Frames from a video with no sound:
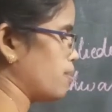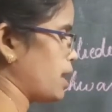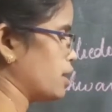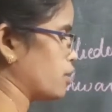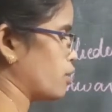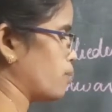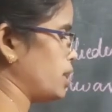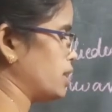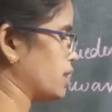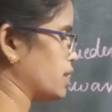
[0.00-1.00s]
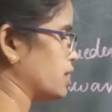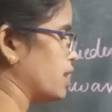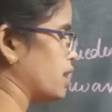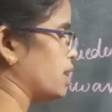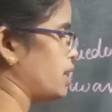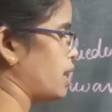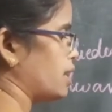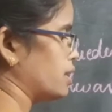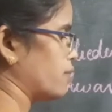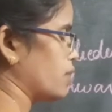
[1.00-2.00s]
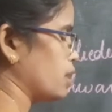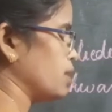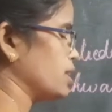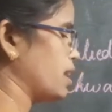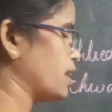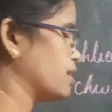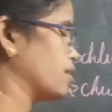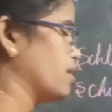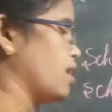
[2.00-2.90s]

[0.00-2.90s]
micrometer in length will be there.